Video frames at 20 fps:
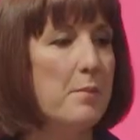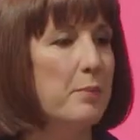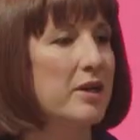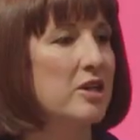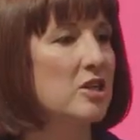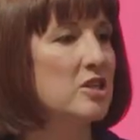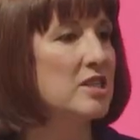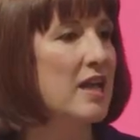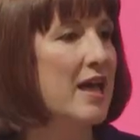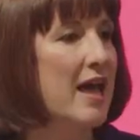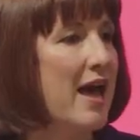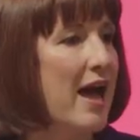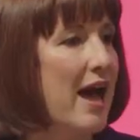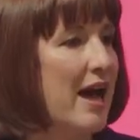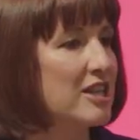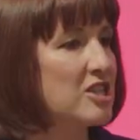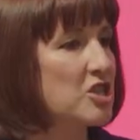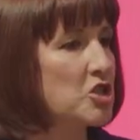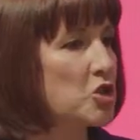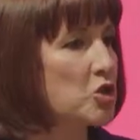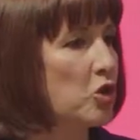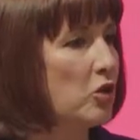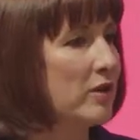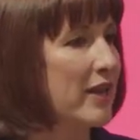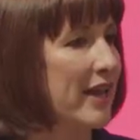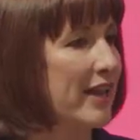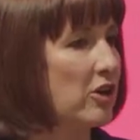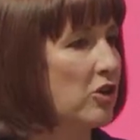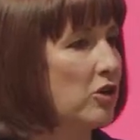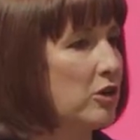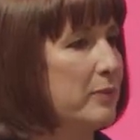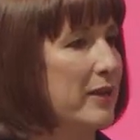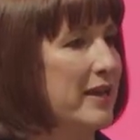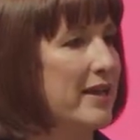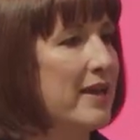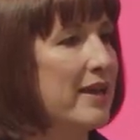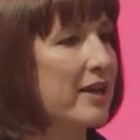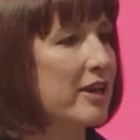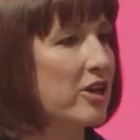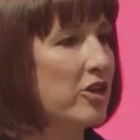Because a strong
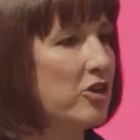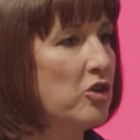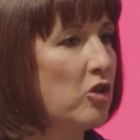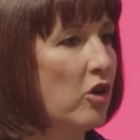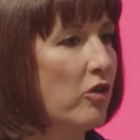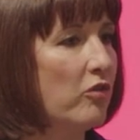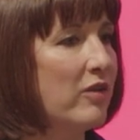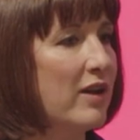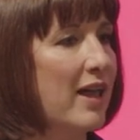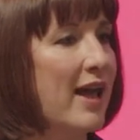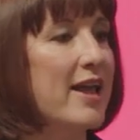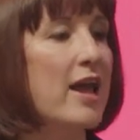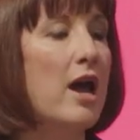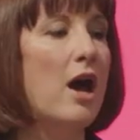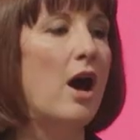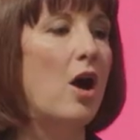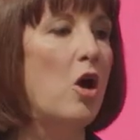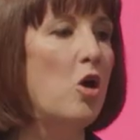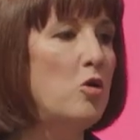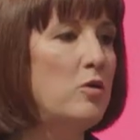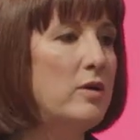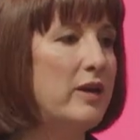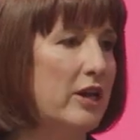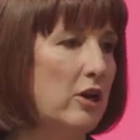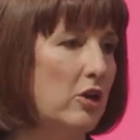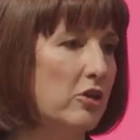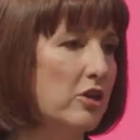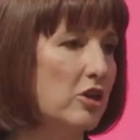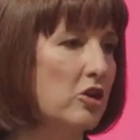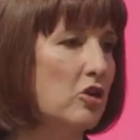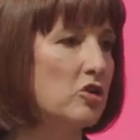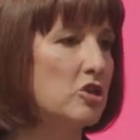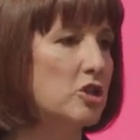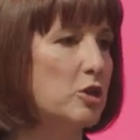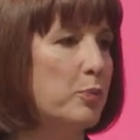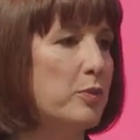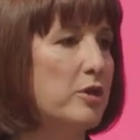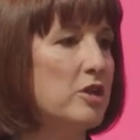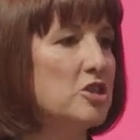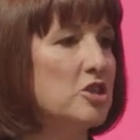economy cannot rely only on the
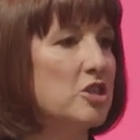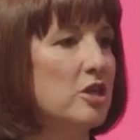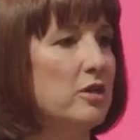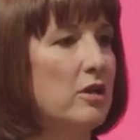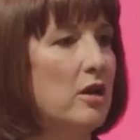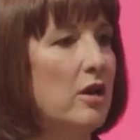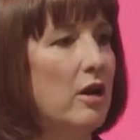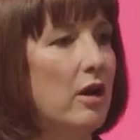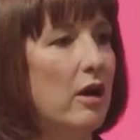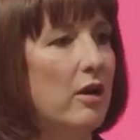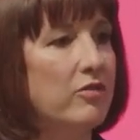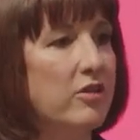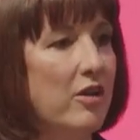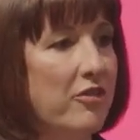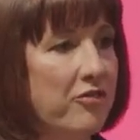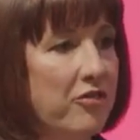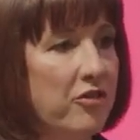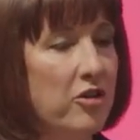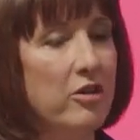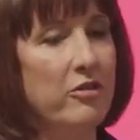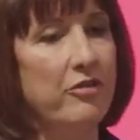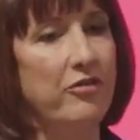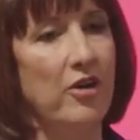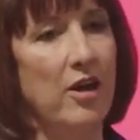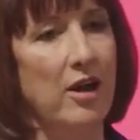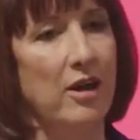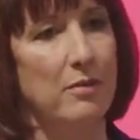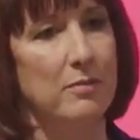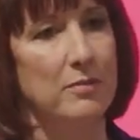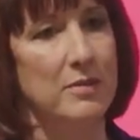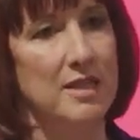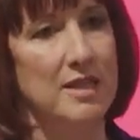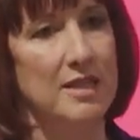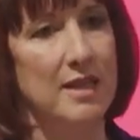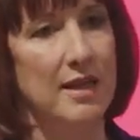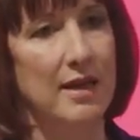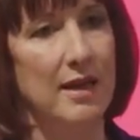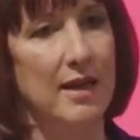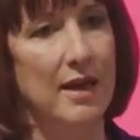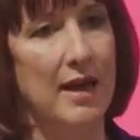contribution of the few
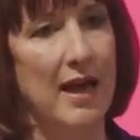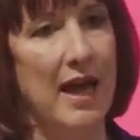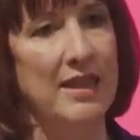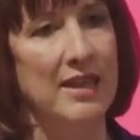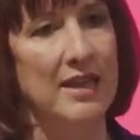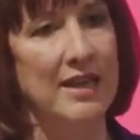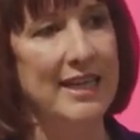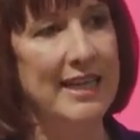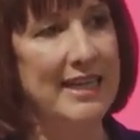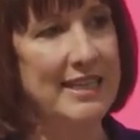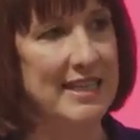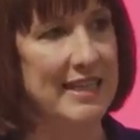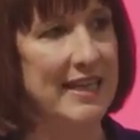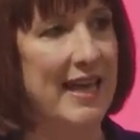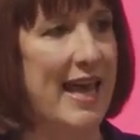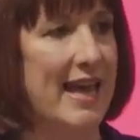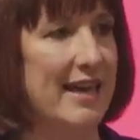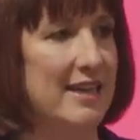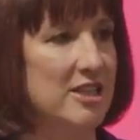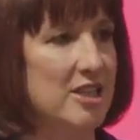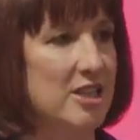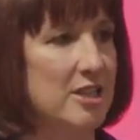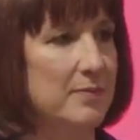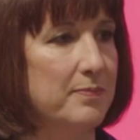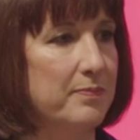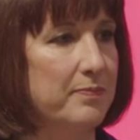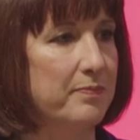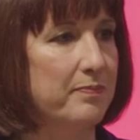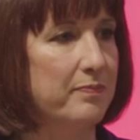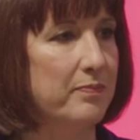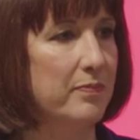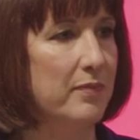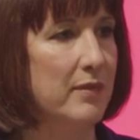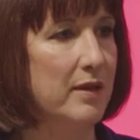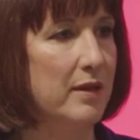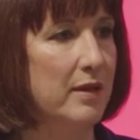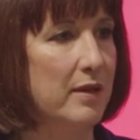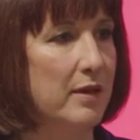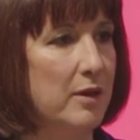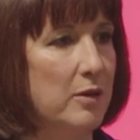firms at the leading edge.
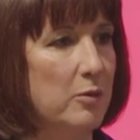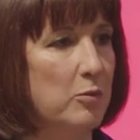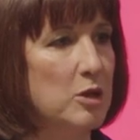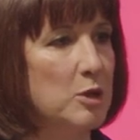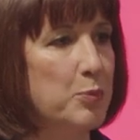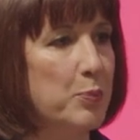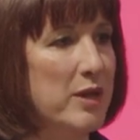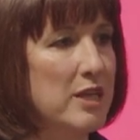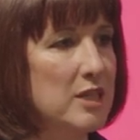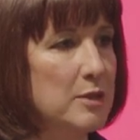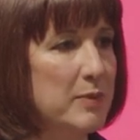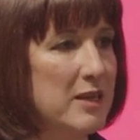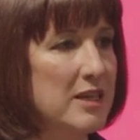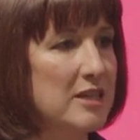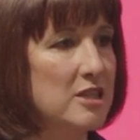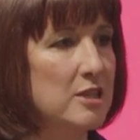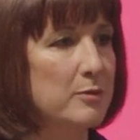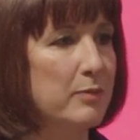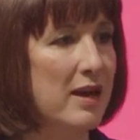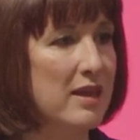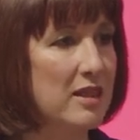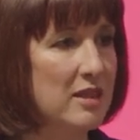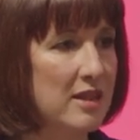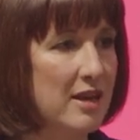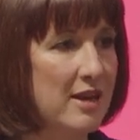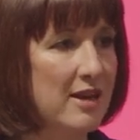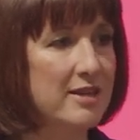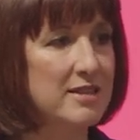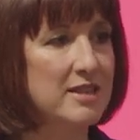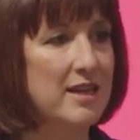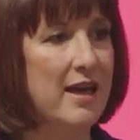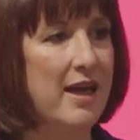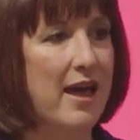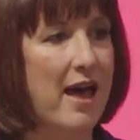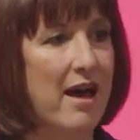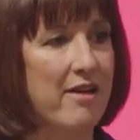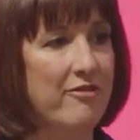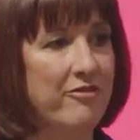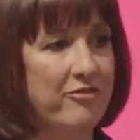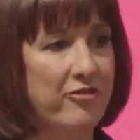Which brings me to my third
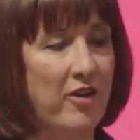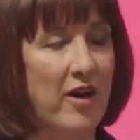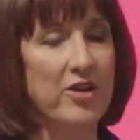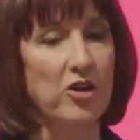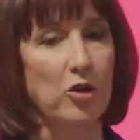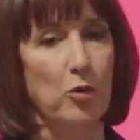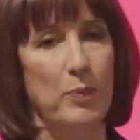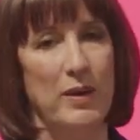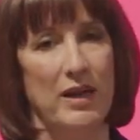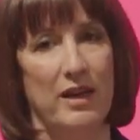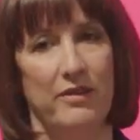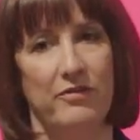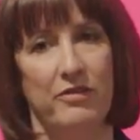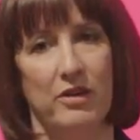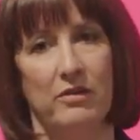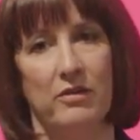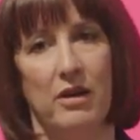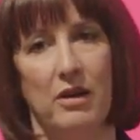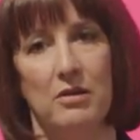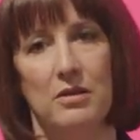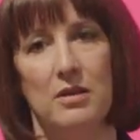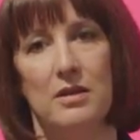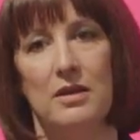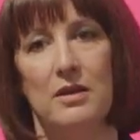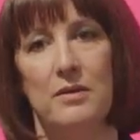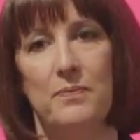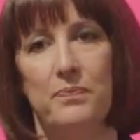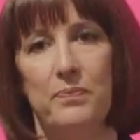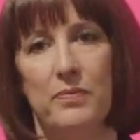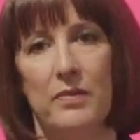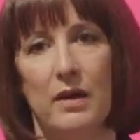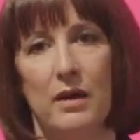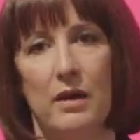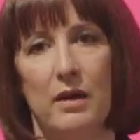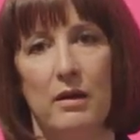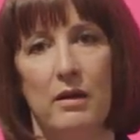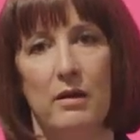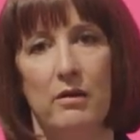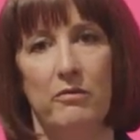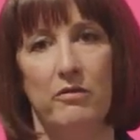and final pillar for growth,
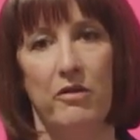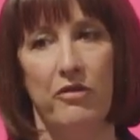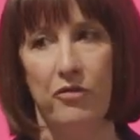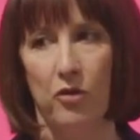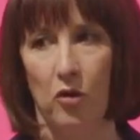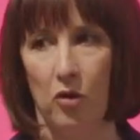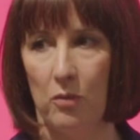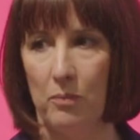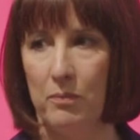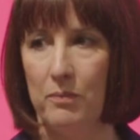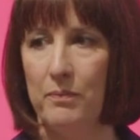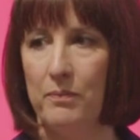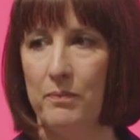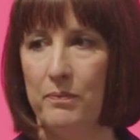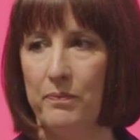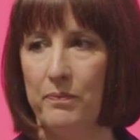reform.